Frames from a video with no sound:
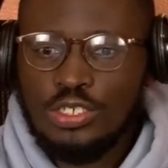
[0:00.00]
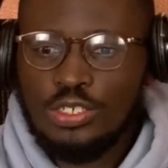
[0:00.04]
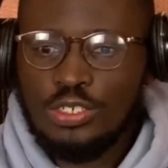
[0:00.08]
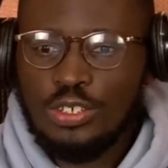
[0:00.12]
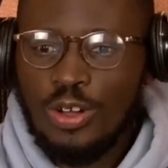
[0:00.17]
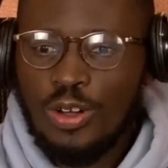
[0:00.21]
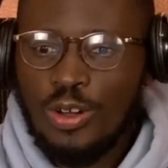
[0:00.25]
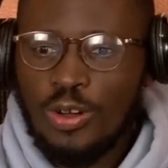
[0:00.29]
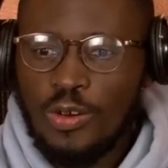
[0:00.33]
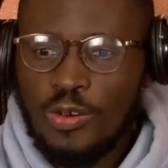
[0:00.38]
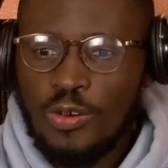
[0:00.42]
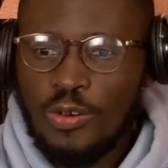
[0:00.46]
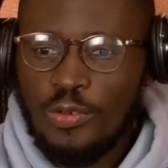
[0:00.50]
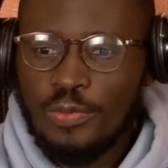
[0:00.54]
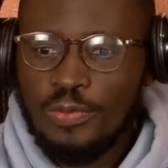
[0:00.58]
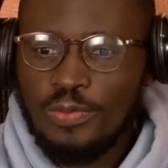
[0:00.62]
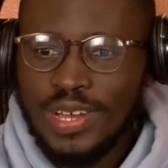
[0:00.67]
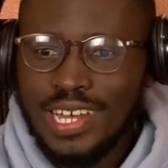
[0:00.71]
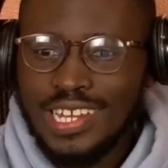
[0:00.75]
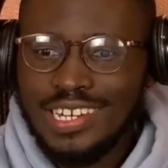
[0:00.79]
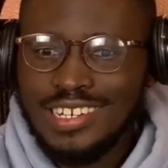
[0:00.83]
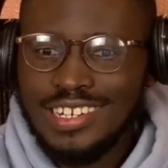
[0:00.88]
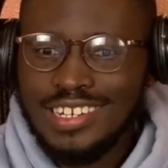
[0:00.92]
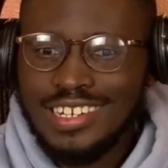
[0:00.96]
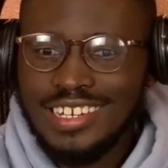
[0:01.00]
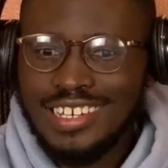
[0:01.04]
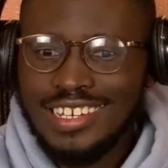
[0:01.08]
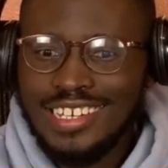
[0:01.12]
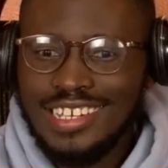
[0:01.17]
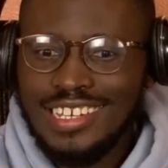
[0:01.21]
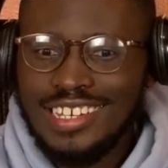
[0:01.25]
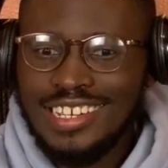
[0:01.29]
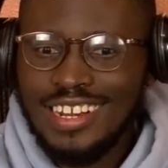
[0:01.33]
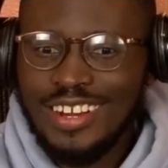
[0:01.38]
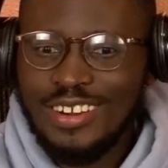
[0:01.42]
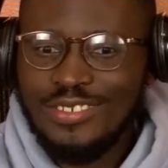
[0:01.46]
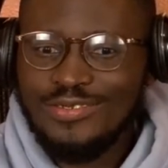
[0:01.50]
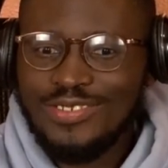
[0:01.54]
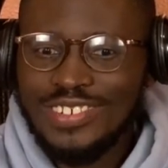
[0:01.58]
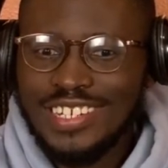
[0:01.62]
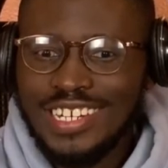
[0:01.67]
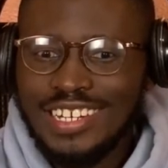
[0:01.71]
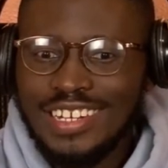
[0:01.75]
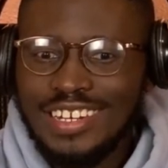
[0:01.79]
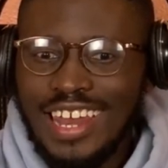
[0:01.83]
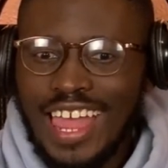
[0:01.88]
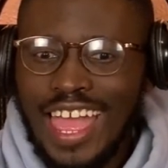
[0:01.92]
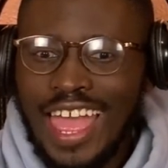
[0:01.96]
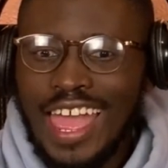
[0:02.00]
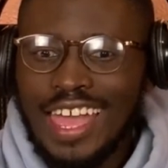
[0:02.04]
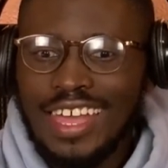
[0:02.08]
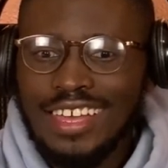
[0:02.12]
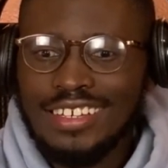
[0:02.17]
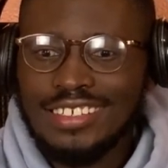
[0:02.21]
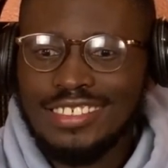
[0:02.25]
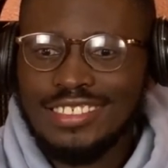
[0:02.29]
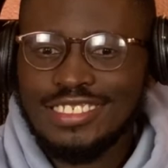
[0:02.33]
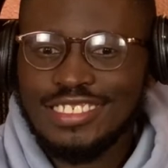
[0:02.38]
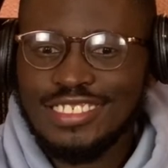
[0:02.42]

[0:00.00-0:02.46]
Yo, my nigga, relax.